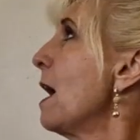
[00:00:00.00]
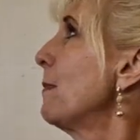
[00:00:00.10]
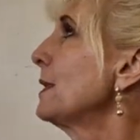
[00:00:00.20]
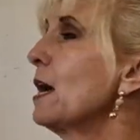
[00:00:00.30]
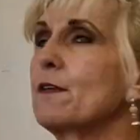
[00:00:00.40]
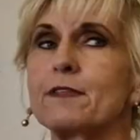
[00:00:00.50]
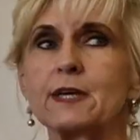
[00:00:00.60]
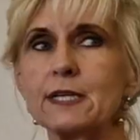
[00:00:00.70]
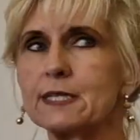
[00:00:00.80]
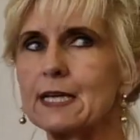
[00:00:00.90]
But now
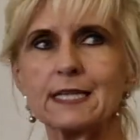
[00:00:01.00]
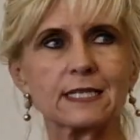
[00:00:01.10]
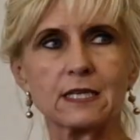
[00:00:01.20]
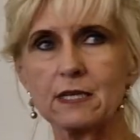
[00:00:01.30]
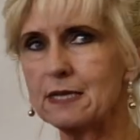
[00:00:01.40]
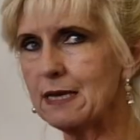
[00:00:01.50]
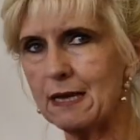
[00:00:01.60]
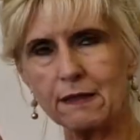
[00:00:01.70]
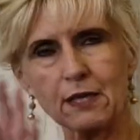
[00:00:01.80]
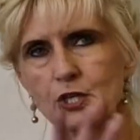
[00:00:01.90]
this is
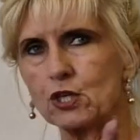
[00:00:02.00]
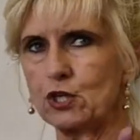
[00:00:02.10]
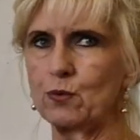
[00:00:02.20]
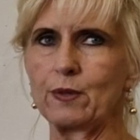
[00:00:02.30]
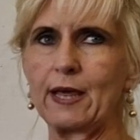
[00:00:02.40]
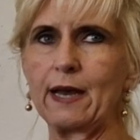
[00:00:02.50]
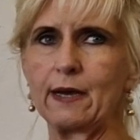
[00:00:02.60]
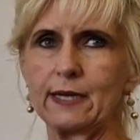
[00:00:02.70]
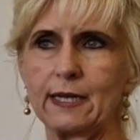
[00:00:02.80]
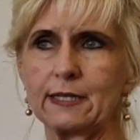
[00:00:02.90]
nothing to do with that
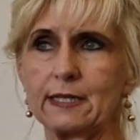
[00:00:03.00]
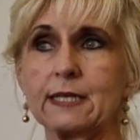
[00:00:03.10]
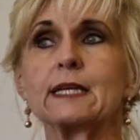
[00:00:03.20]
identity.